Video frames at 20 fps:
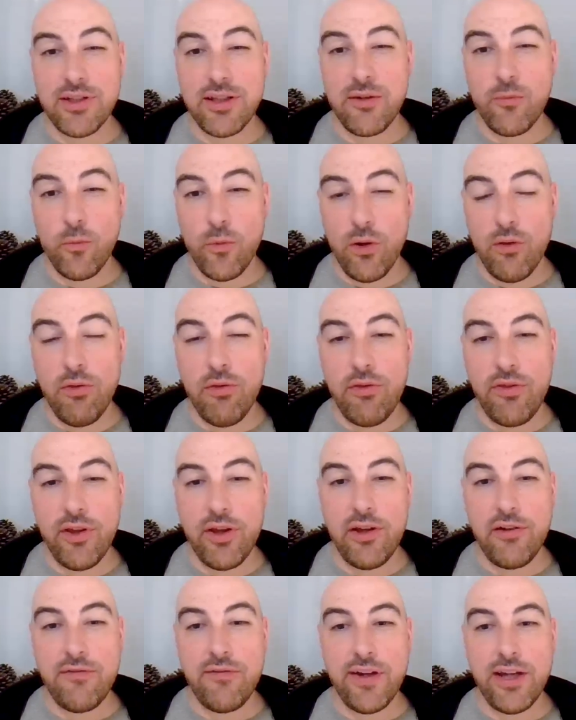I think one
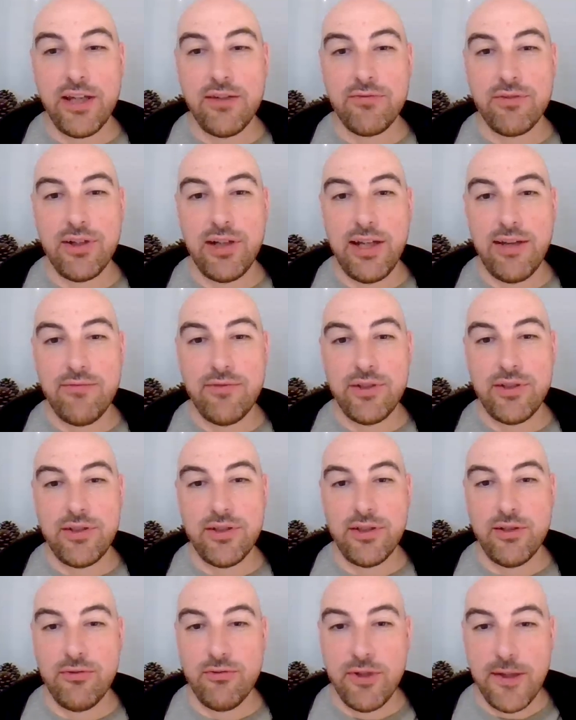third favourite, 11 to
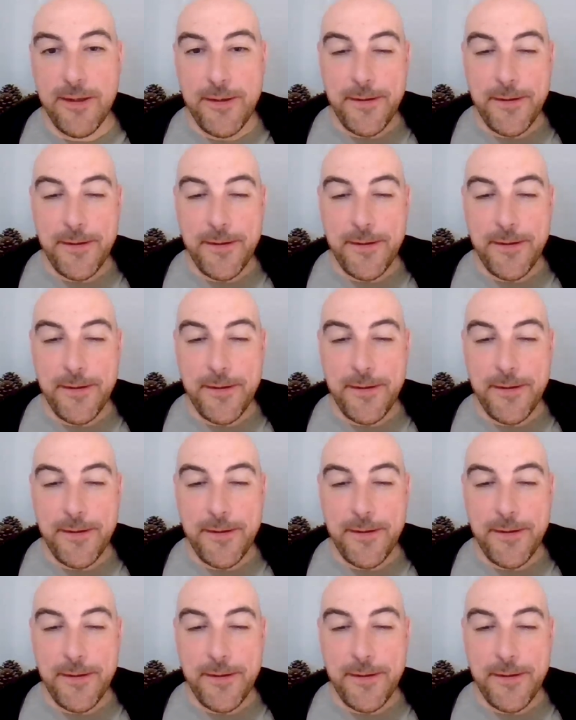2.